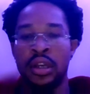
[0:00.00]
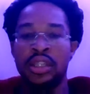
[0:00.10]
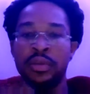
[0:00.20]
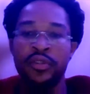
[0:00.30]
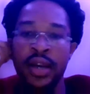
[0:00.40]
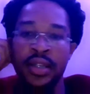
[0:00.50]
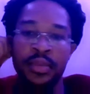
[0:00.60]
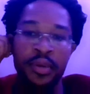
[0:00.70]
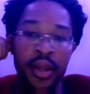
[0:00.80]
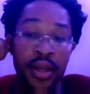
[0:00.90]
Some of you guys
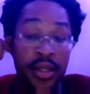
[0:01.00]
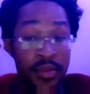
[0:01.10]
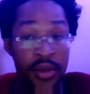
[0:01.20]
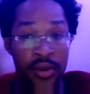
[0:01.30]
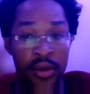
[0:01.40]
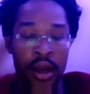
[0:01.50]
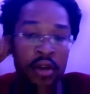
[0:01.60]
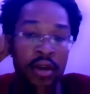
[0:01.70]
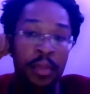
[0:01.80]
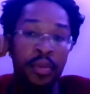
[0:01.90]
are praying, this is me.
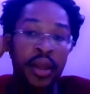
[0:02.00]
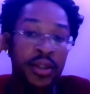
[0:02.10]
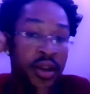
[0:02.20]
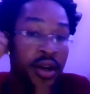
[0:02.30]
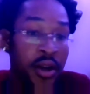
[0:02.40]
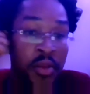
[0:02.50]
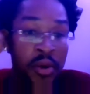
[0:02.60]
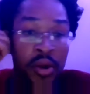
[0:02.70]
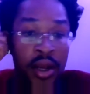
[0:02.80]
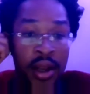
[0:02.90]
You're praying to hear God
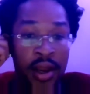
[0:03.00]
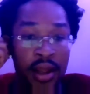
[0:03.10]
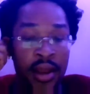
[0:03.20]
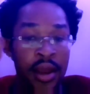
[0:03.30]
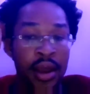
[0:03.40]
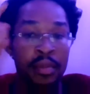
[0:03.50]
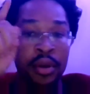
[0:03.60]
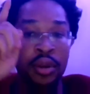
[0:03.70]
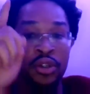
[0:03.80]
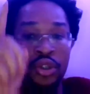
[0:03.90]
more clearly,
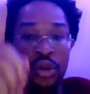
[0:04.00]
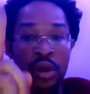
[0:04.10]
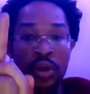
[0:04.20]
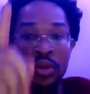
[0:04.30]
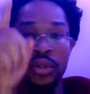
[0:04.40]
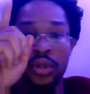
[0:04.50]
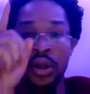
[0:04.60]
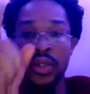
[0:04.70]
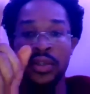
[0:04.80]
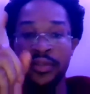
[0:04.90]
but you struggle to
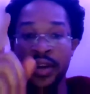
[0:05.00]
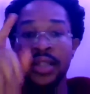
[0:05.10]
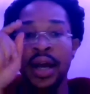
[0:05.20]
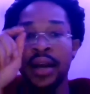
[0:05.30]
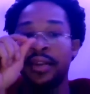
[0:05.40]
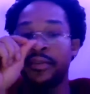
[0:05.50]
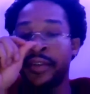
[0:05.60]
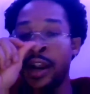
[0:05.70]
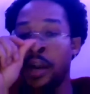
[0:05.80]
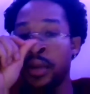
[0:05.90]
cultivate an
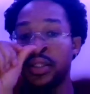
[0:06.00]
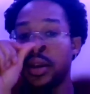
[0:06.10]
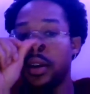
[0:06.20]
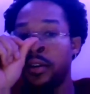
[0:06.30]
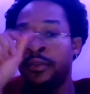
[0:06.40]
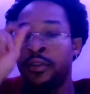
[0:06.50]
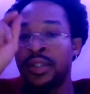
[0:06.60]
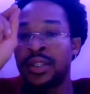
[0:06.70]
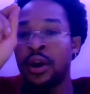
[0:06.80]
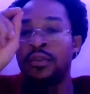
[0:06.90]
environment for
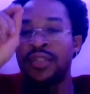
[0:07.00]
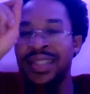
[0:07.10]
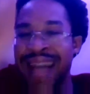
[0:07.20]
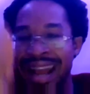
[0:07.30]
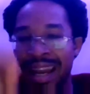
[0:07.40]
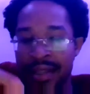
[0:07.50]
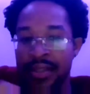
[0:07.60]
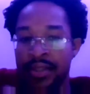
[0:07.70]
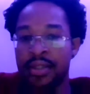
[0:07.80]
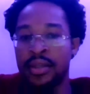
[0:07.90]
of
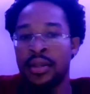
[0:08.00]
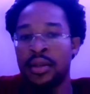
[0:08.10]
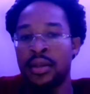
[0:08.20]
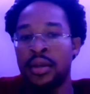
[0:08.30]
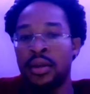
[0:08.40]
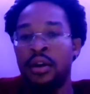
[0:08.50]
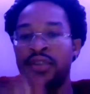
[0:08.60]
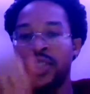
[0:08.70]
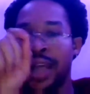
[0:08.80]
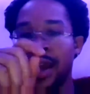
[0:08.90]
silence
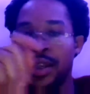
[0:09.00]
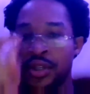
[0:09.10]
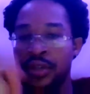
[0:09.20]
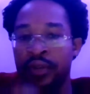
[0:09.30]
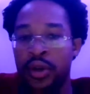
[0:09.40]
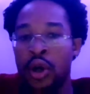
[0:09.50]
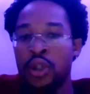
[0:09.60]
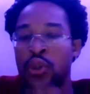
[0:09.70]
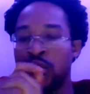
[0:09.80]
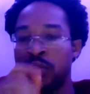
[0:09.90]
just for
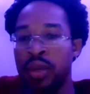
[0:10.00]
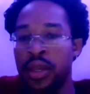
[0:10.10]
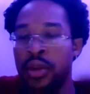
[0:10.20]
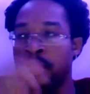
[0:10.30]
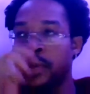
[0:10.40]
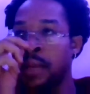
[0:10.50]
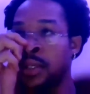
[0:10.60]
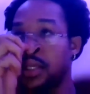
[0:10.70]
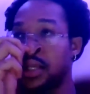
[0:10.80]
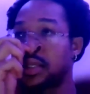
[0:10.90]
God to speak. The Bible
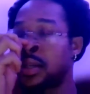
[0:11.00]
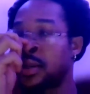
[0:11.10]
says